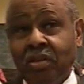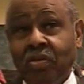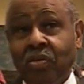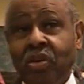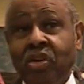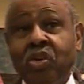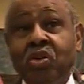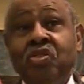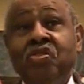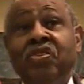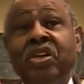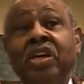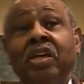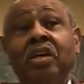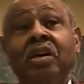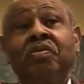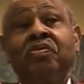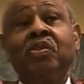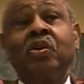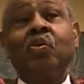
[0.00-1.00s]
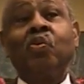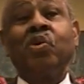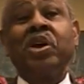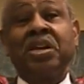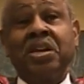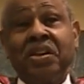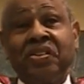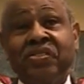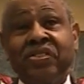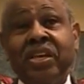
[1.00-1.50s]
When you think of the
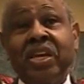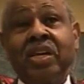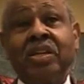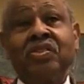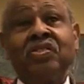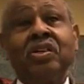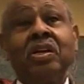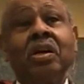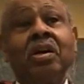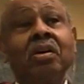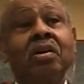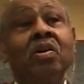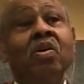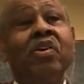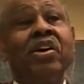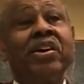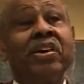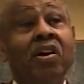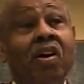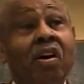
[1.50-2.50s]
wicked things that are going